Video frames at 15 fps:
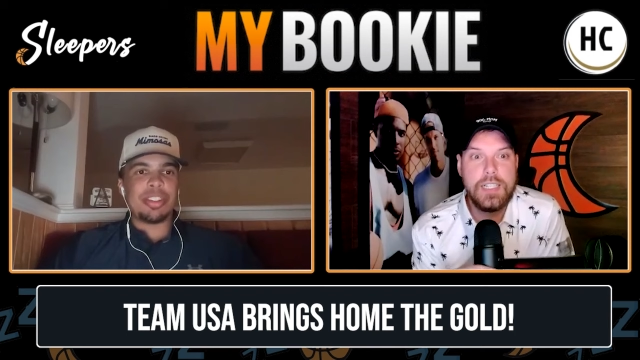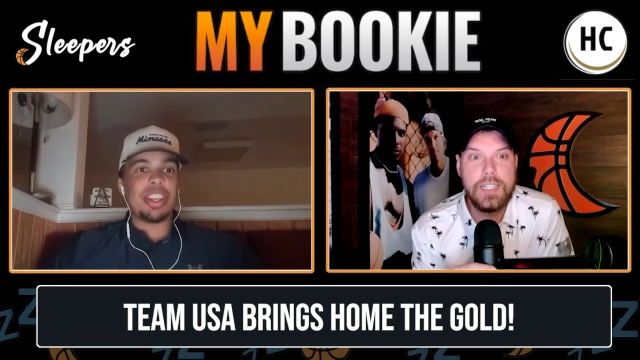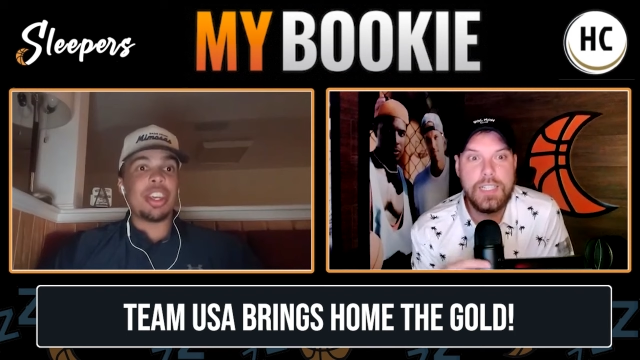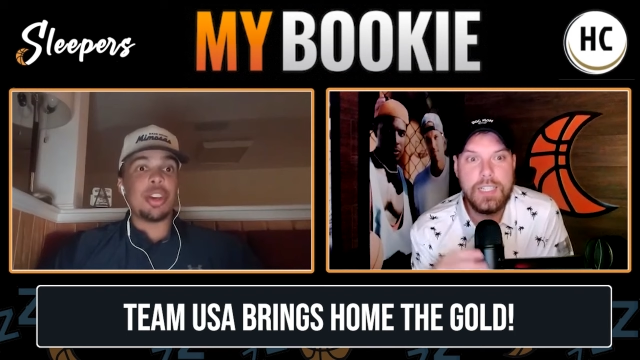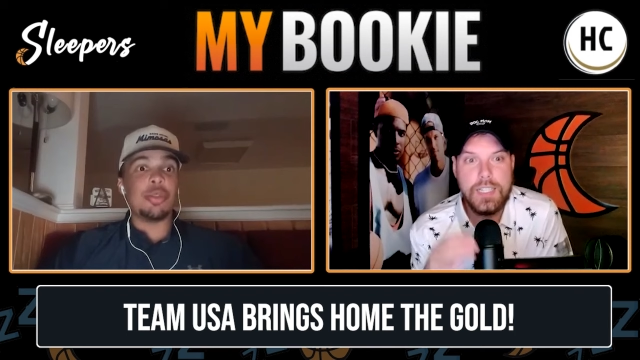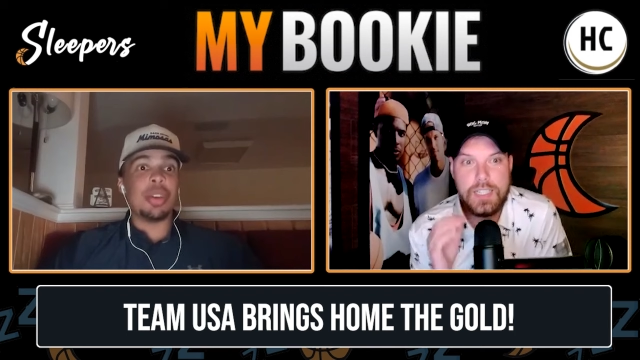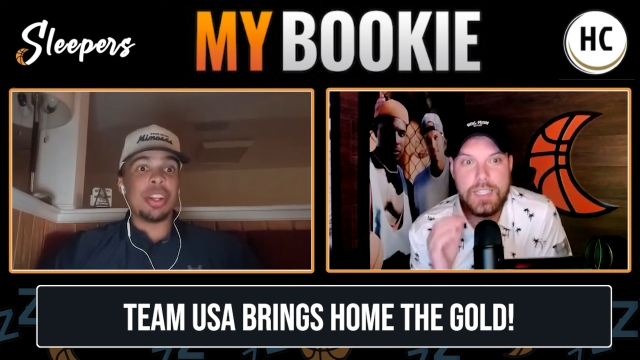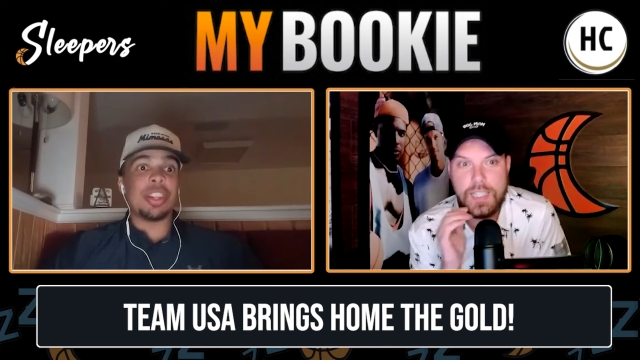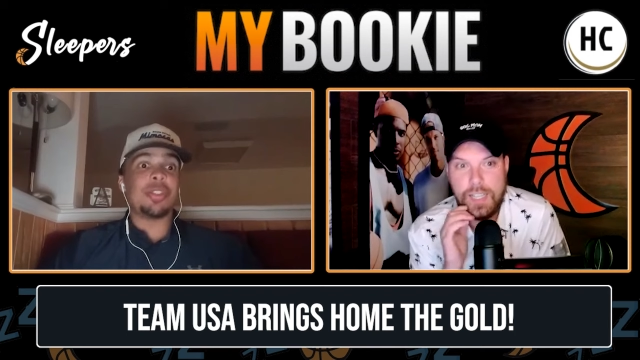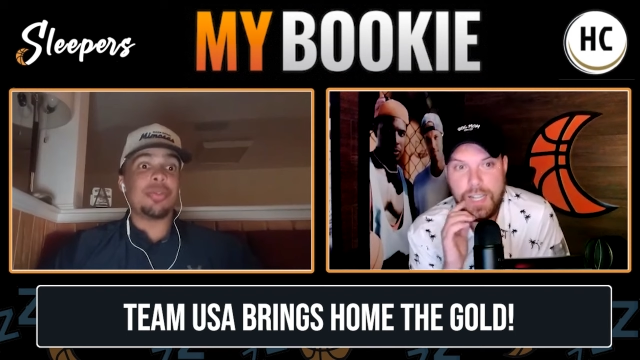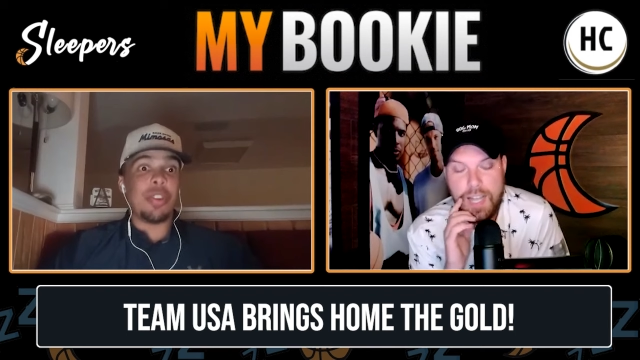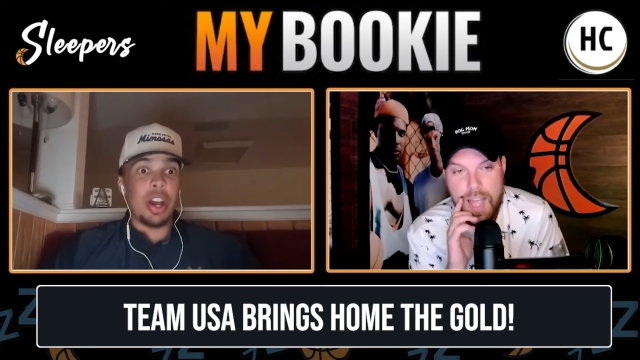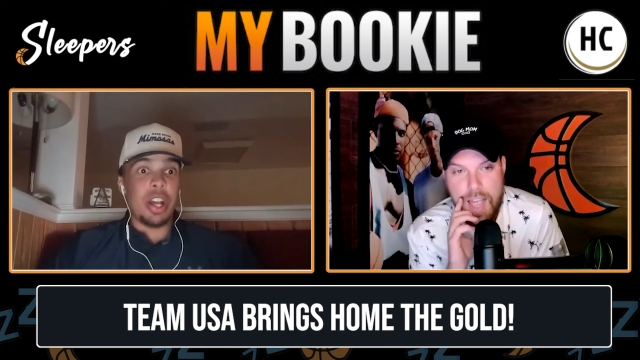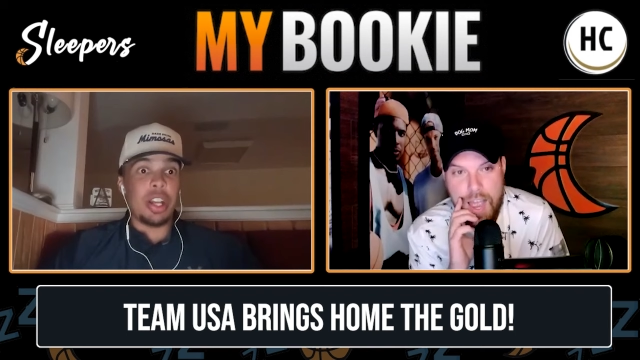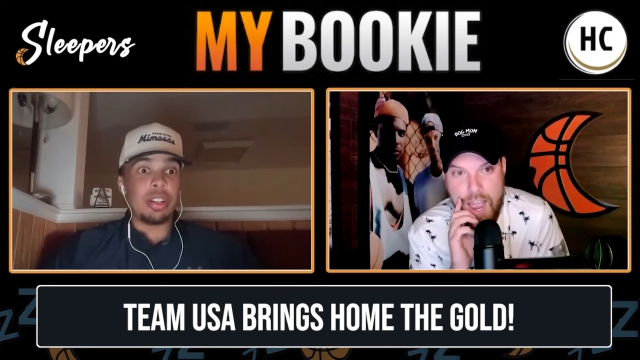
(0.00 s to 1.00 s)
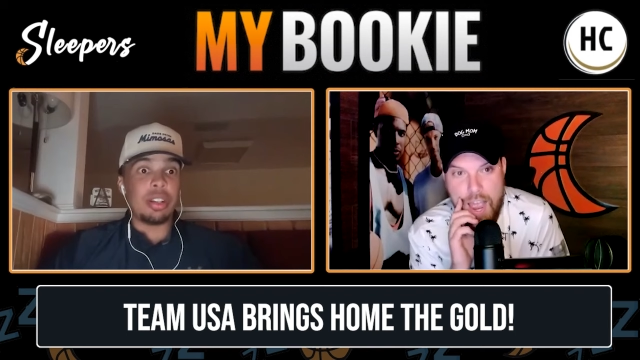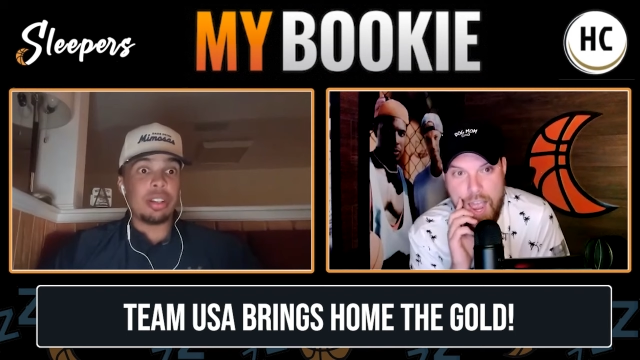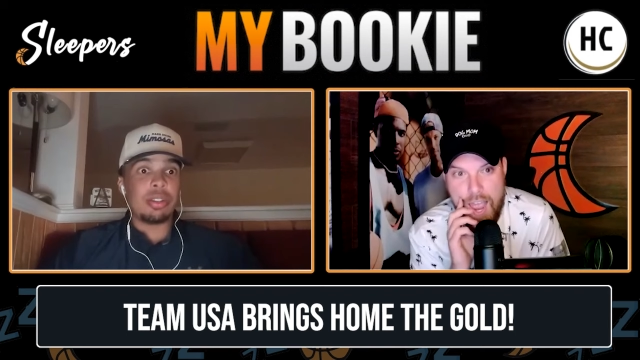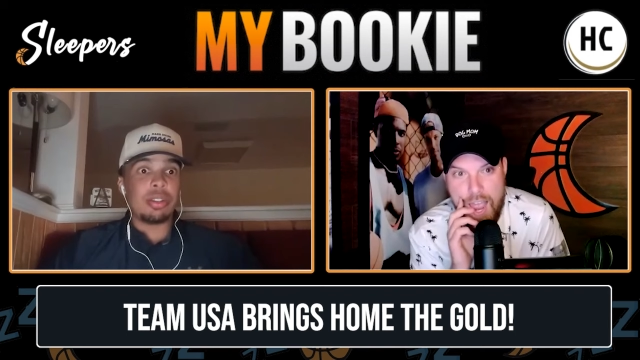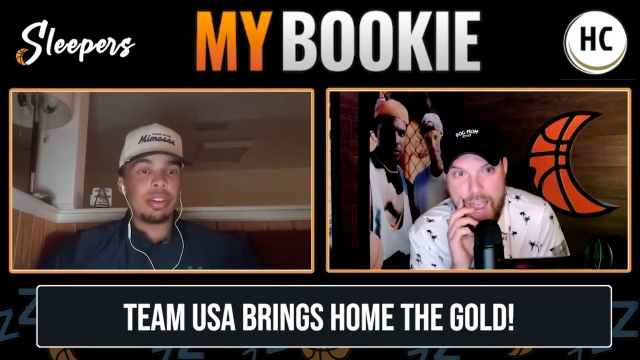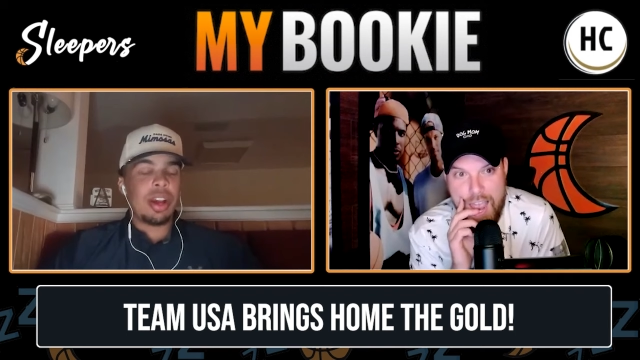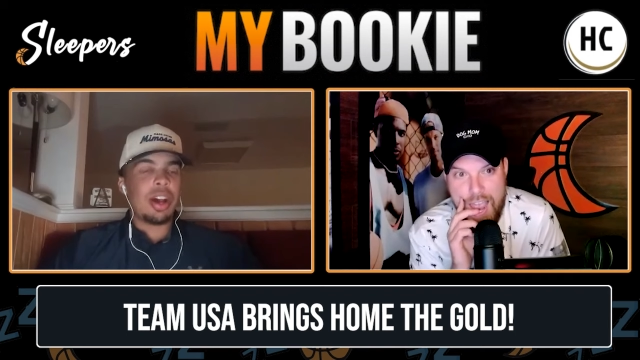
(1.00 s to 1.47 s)
Speaker 1: cute. It's fun.
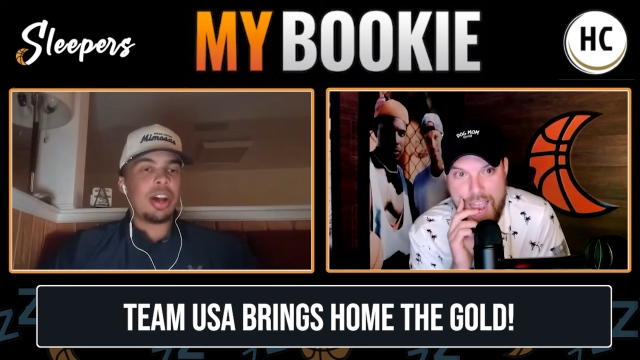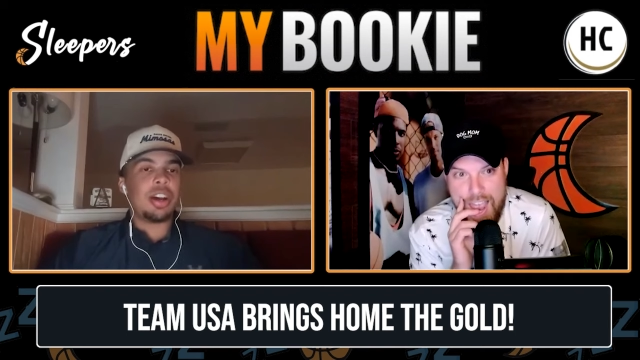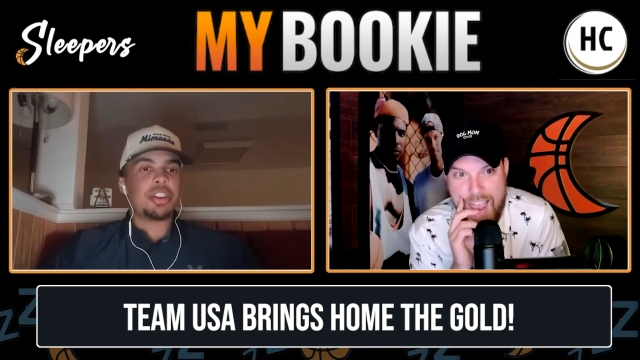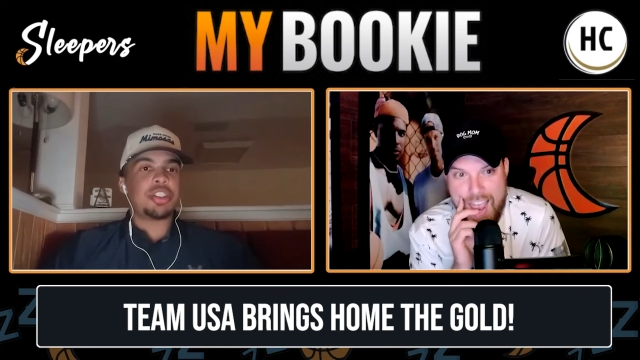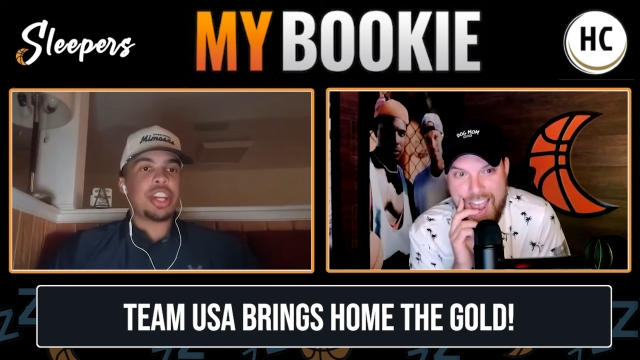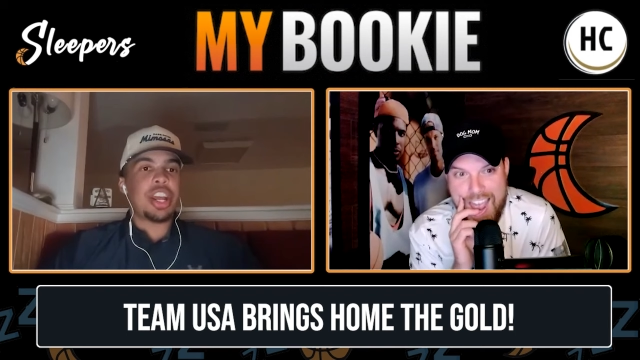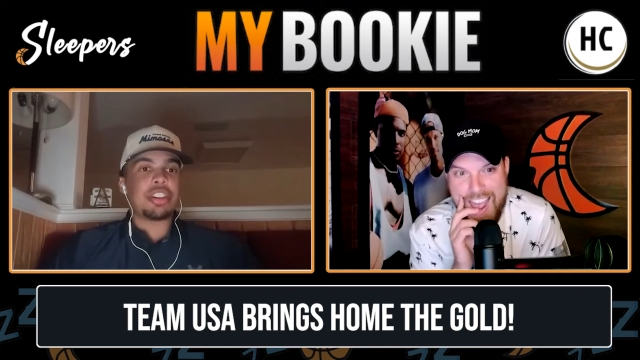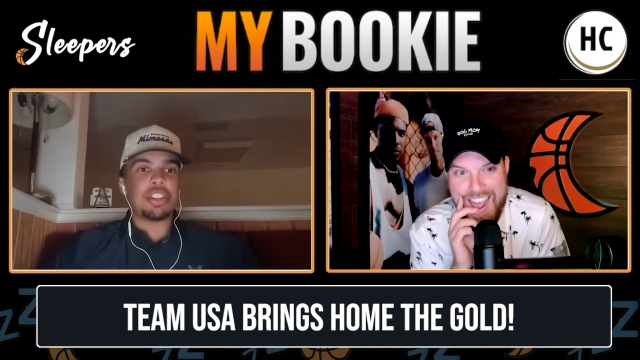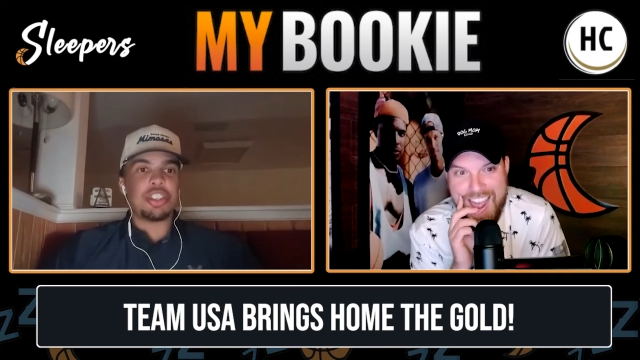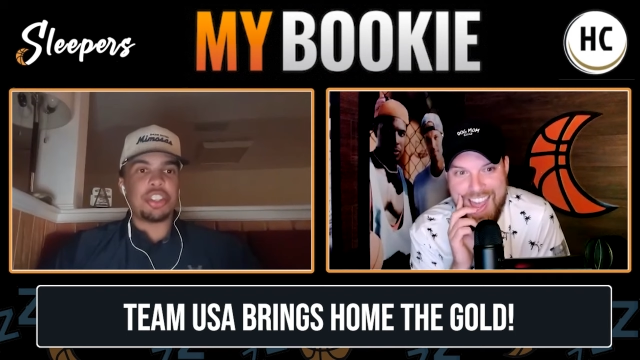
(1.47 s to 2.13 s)
Uh, shout out to